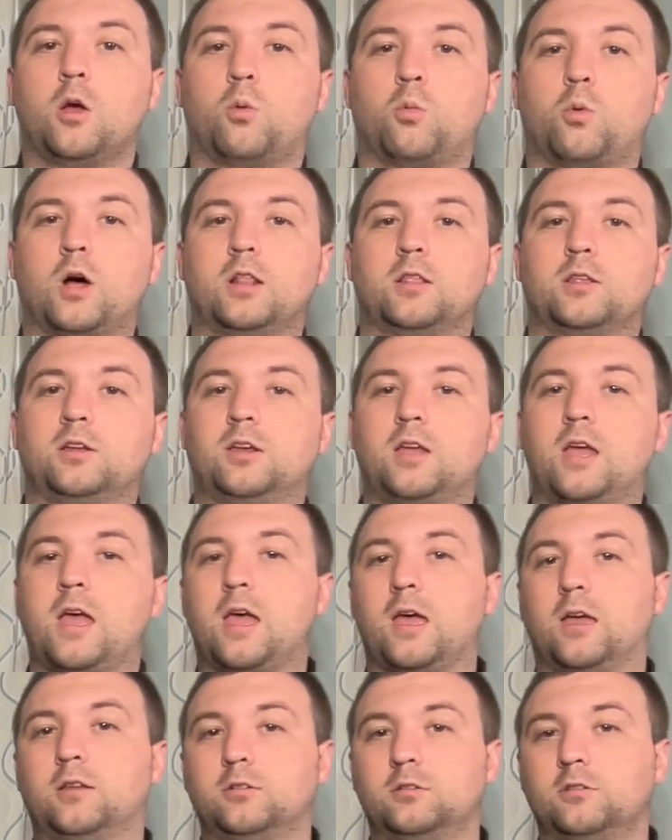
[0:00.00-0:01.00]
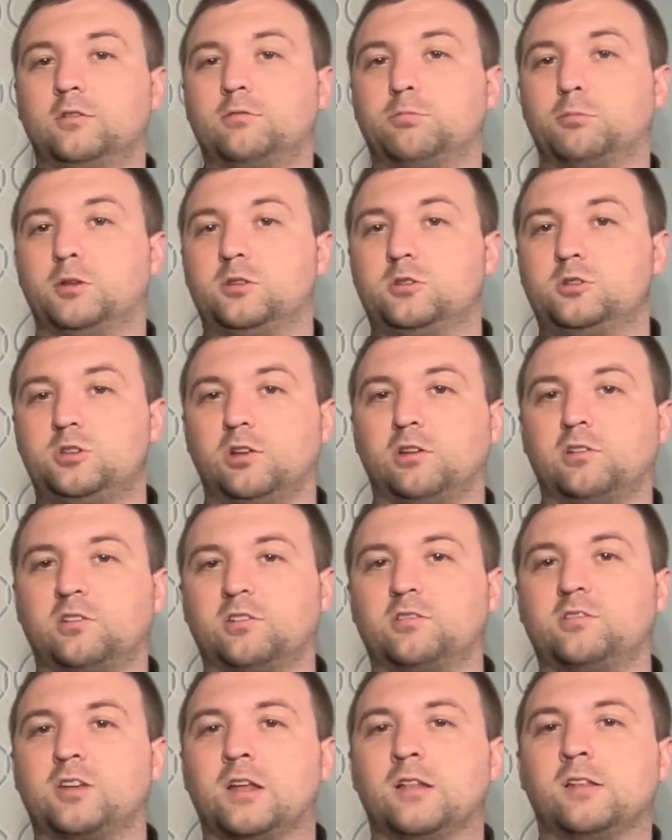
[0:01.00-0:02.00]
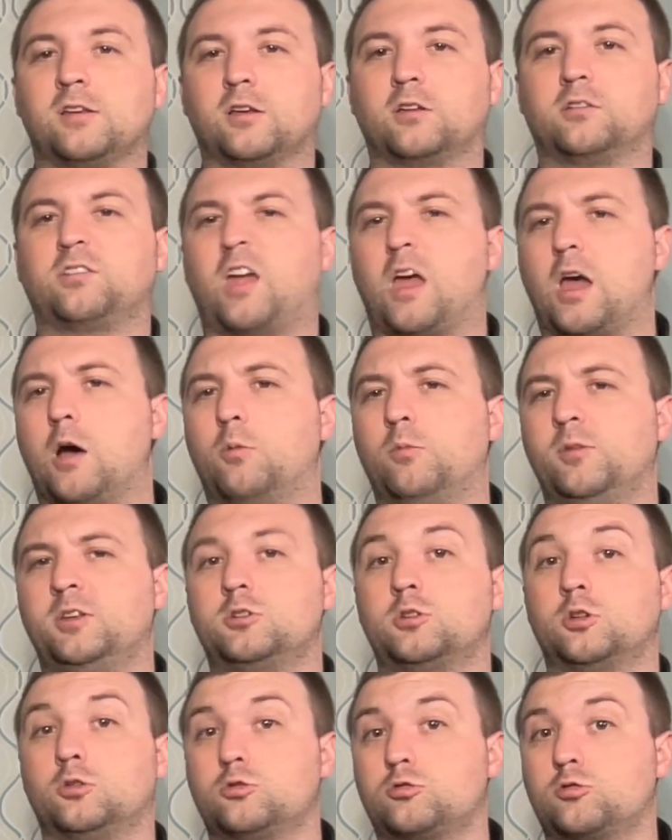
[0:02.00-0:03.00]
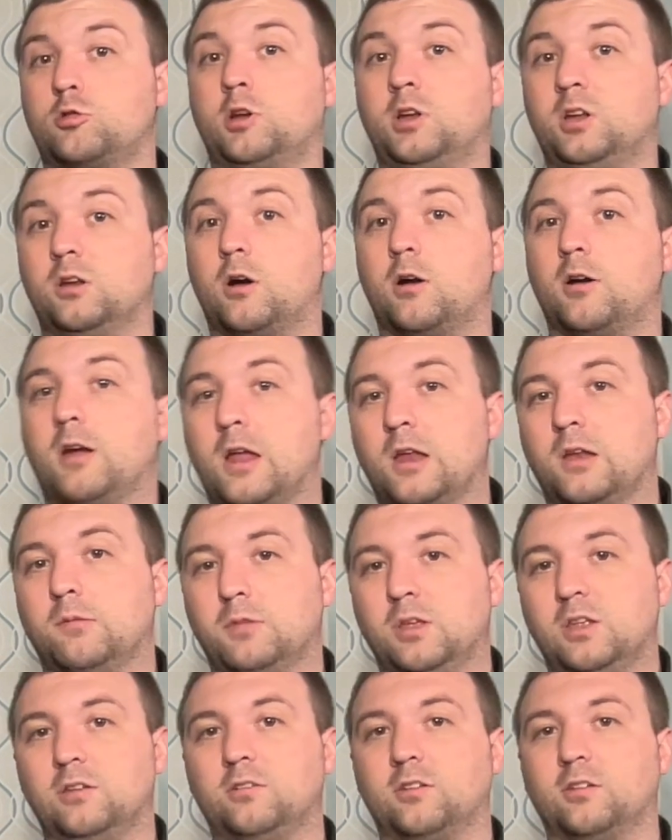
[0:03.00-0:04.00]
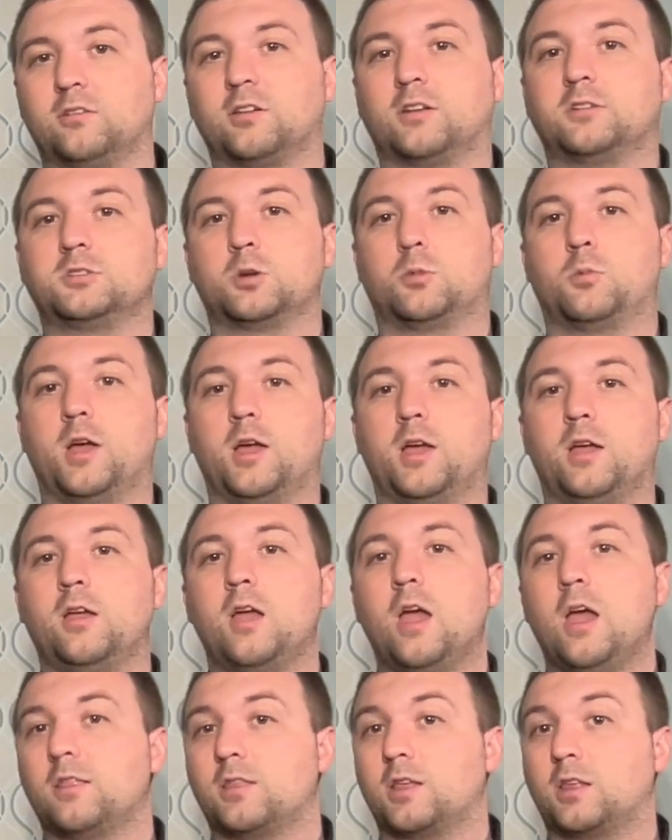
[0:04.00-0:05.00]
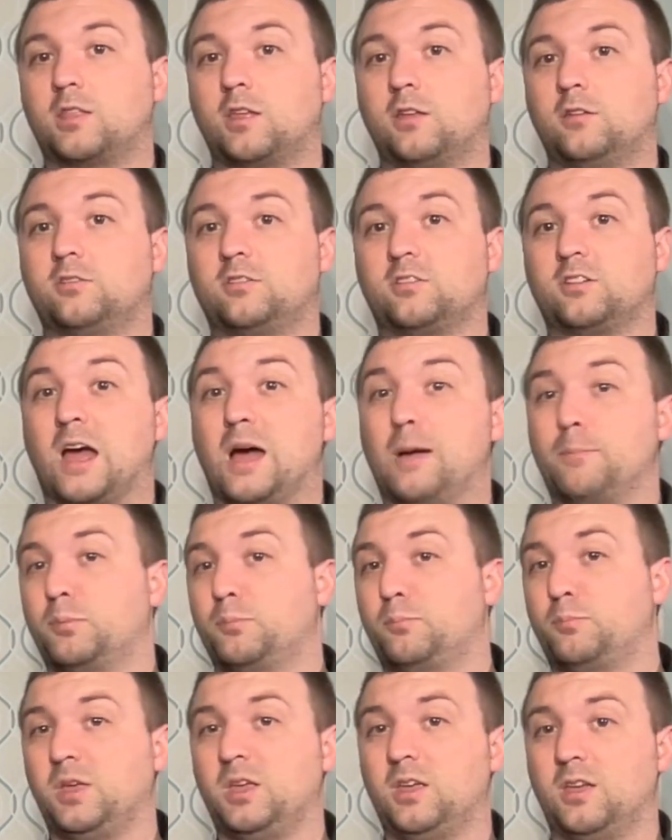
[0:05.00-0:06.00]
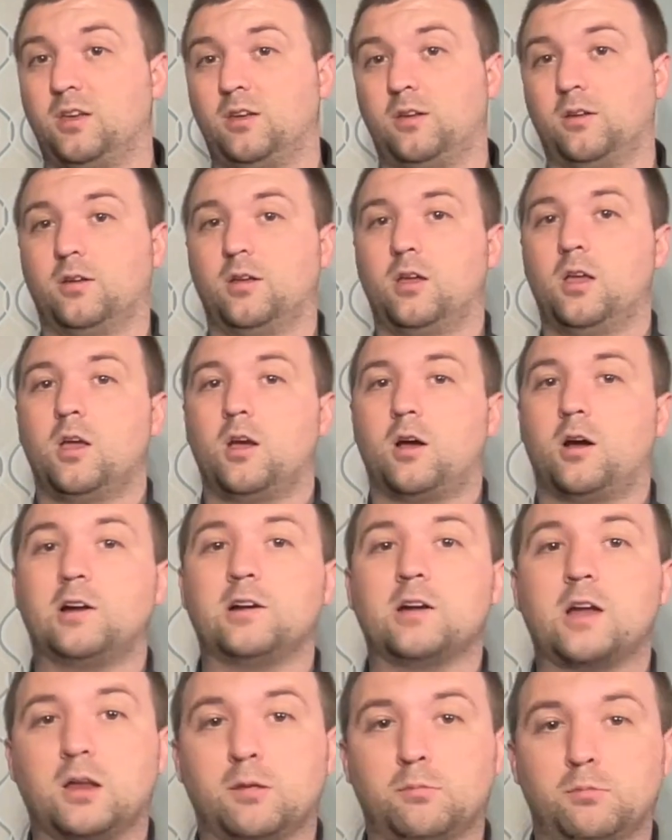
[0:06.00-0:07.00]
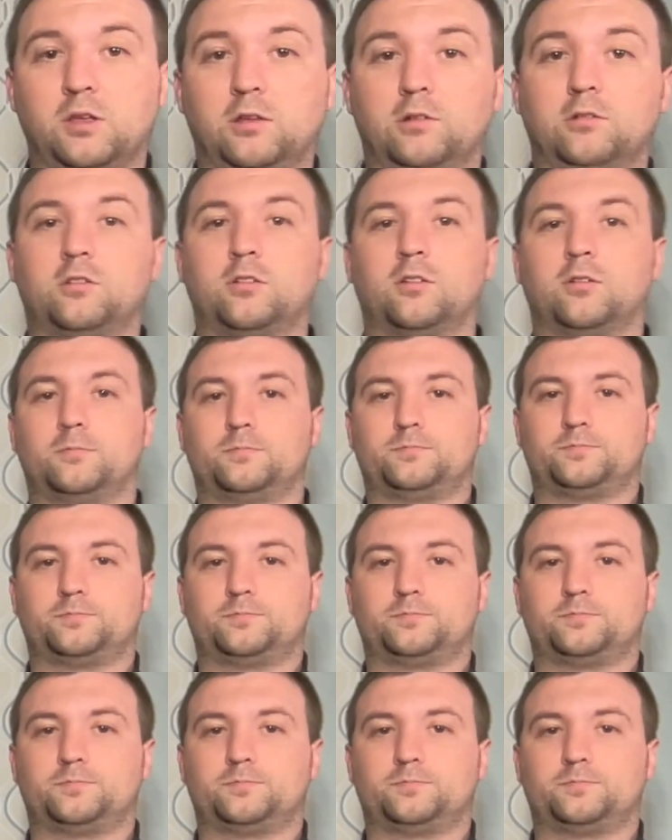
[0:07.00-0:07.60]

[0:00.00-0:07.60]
while it ends with Jesus telling us how we should treat our enemies in such a way that they stop being our enemies.